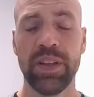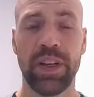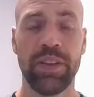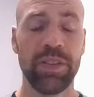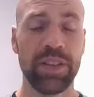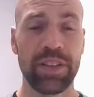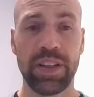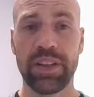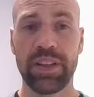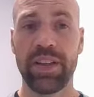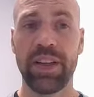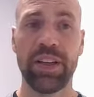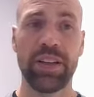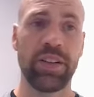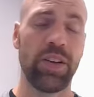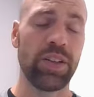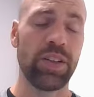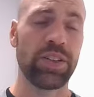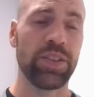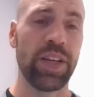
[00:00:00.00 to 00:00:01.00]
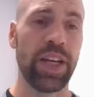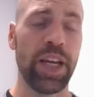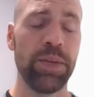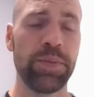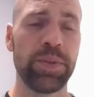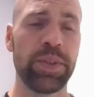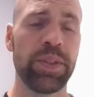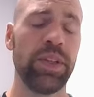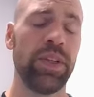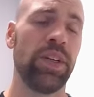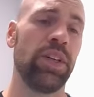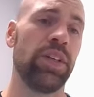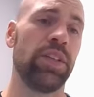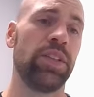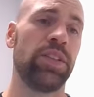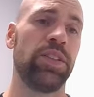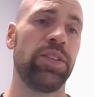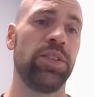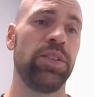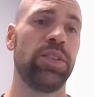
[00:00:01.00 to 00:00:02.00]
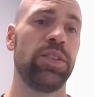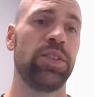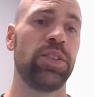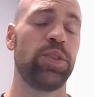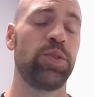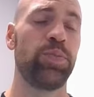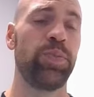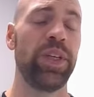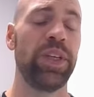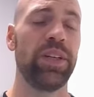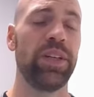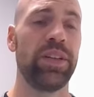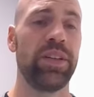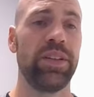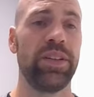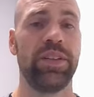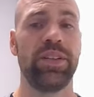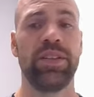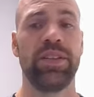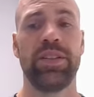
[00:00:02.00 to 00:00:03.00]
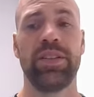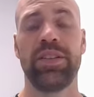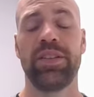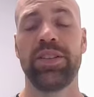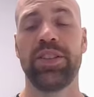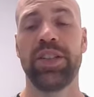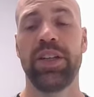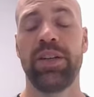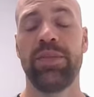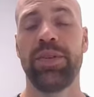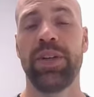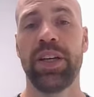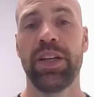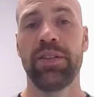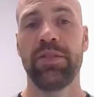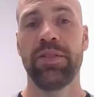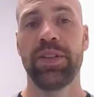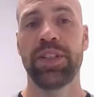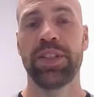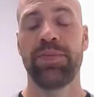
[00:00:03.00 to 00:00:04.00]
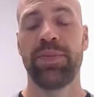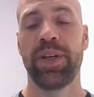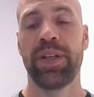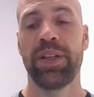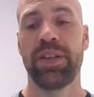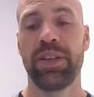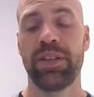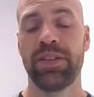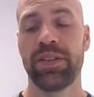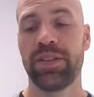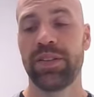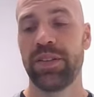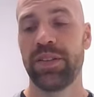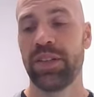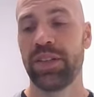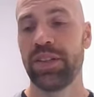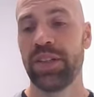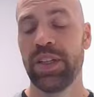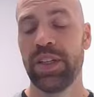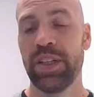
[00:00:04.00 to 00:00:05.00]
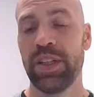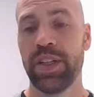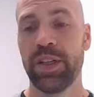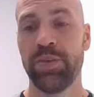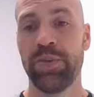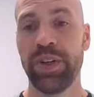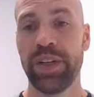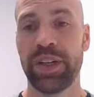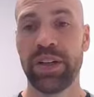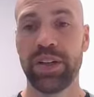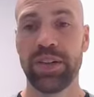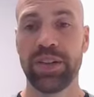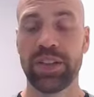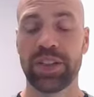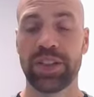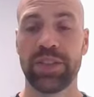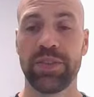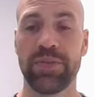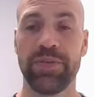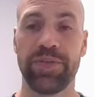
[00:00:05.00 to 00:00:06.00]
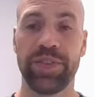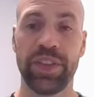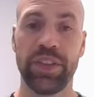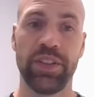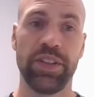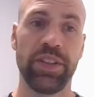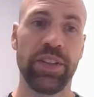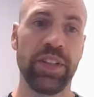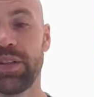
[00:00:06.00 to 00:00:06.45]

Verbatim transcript: Having said that, it also helps to speak uh, the German language, but this is not a precondition here.